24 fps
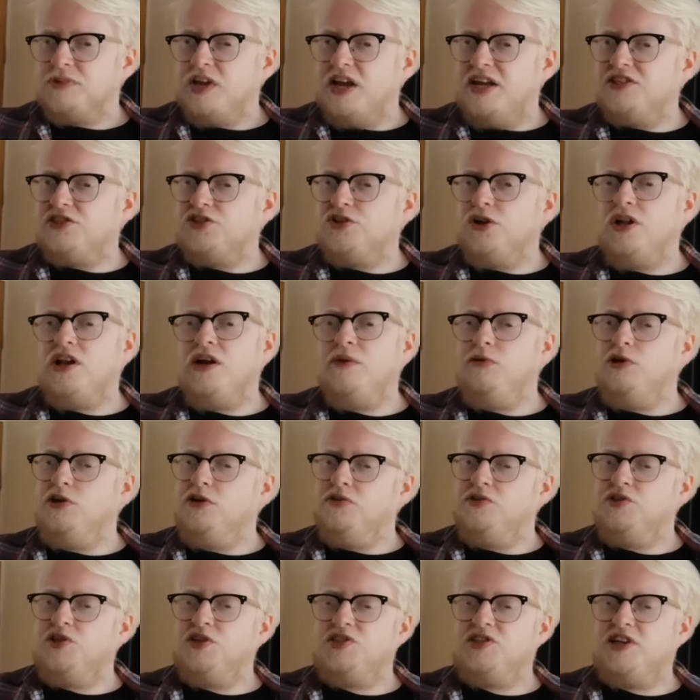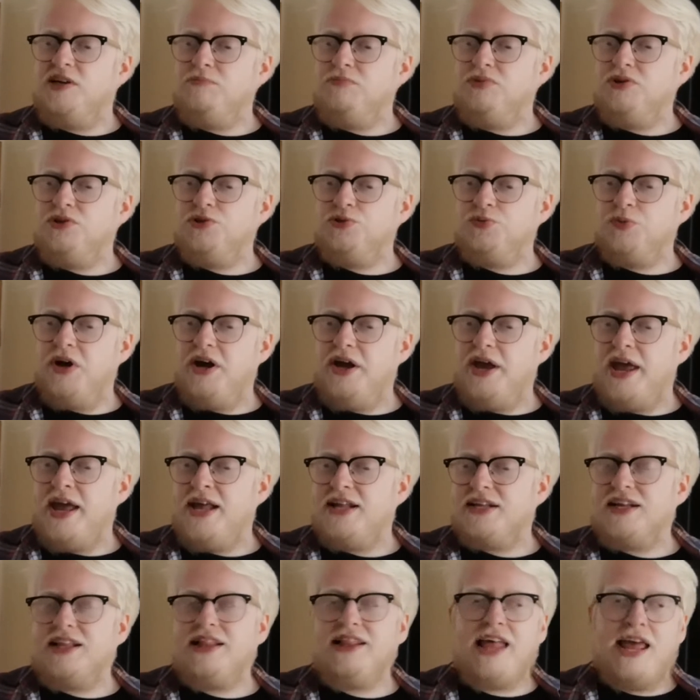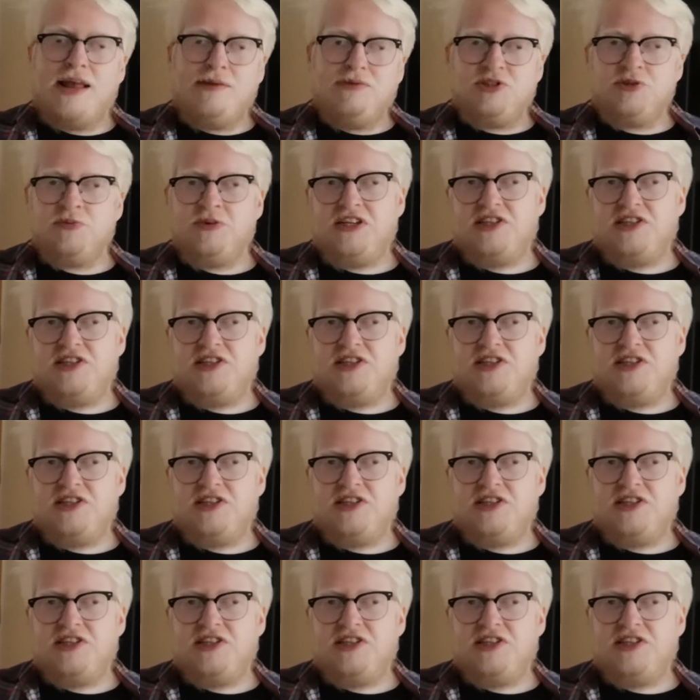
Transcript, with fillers: It's not like one of those examples where it claims to